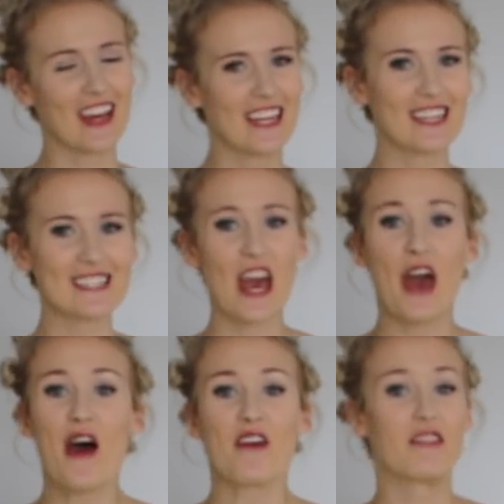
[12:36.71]
It is
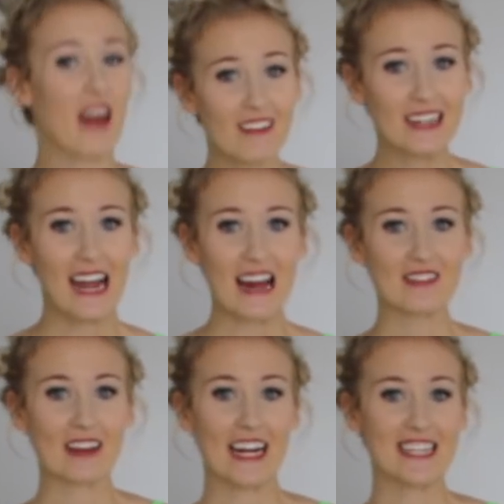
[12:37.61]
very
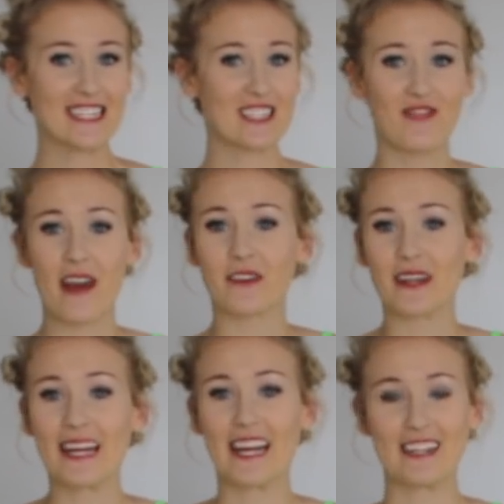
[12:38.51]
outrageous,
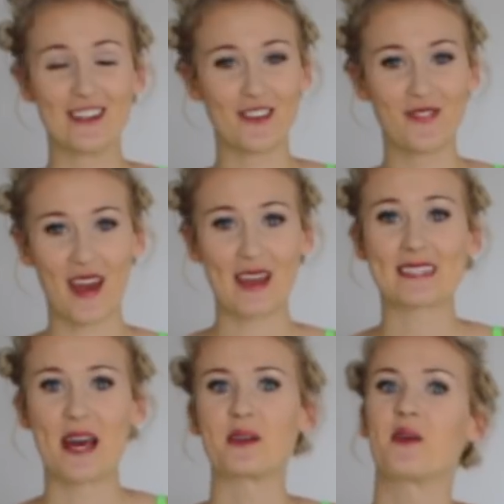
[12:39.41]
very in your
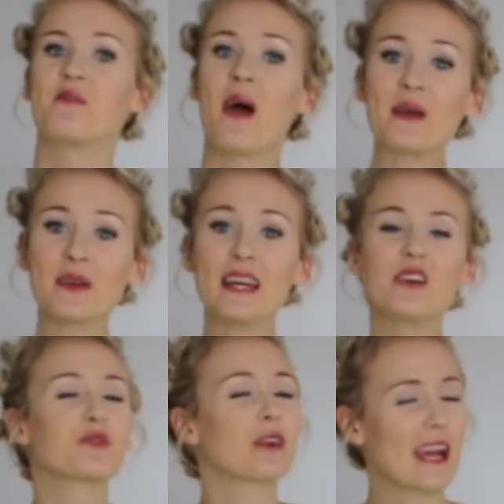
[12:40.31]
face, and
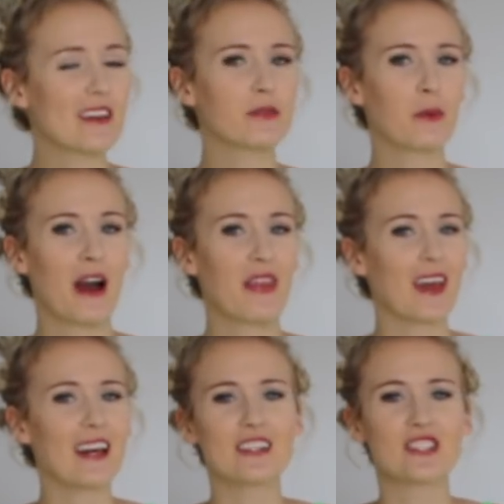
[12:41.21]
very rave
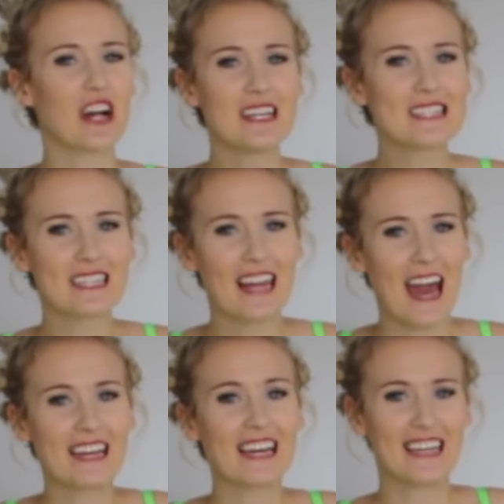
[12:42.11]
worthy, just
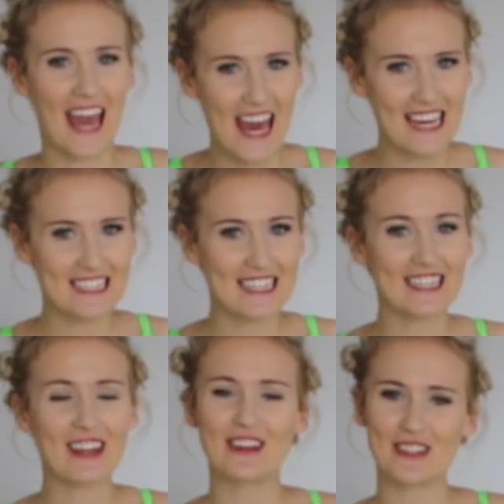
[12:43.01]
like
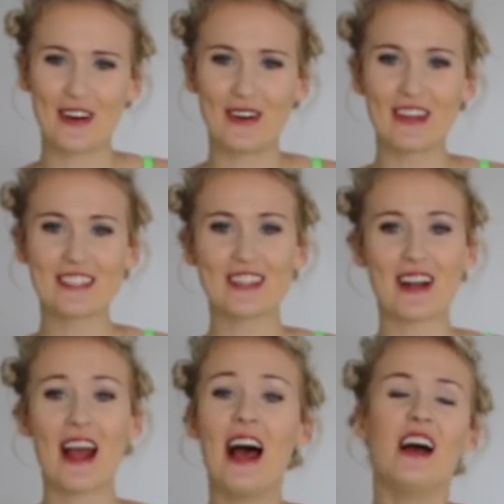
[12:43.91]
Candy the doll.
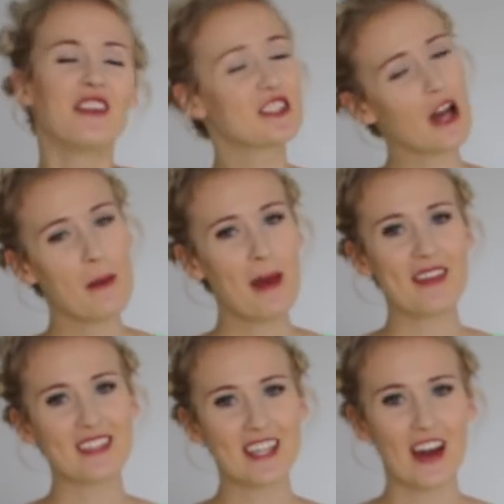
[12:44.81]
So the top
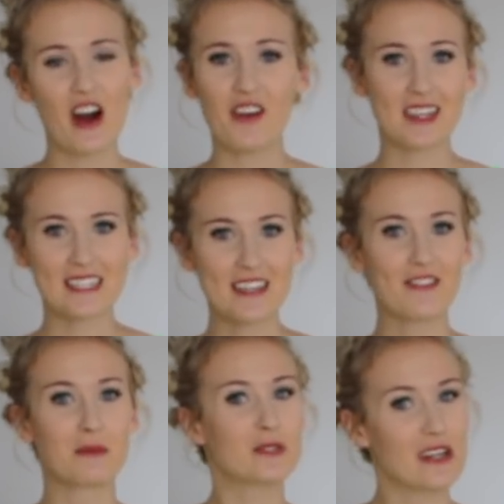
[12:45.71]
and the skirt are obviously
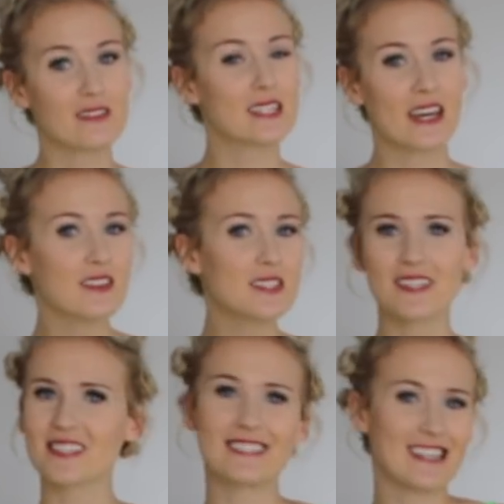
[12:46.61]
from Dolls Kill,
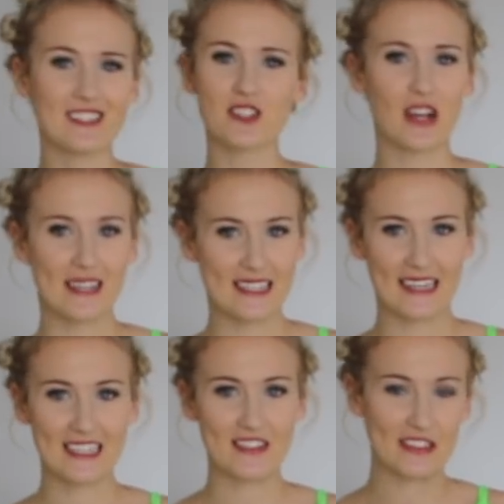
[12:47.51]
since this is dressing
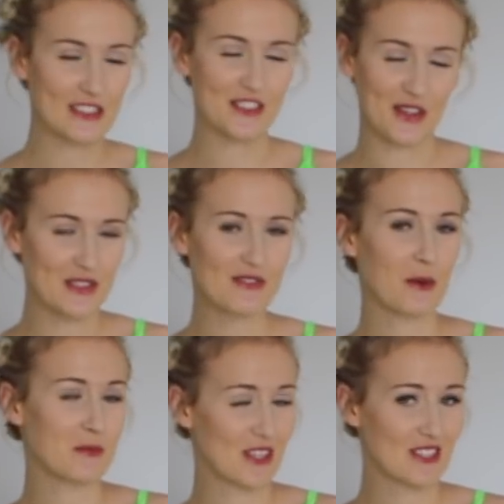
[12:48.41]
like different dolls
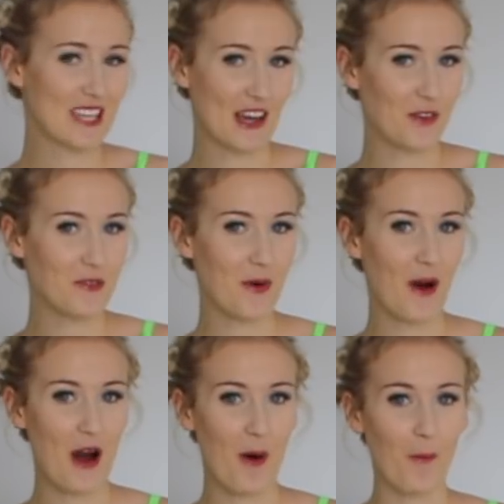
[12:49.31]
from Dolls Kill
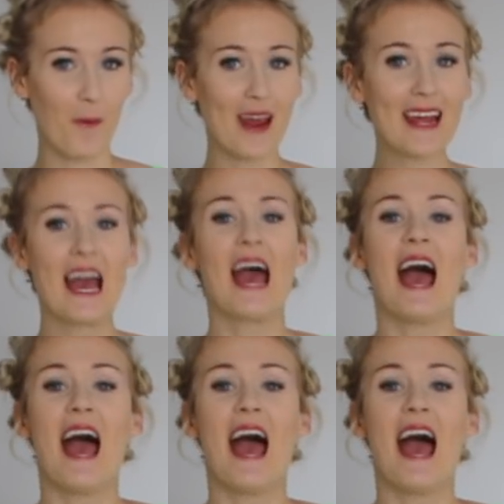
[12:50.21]
for a week.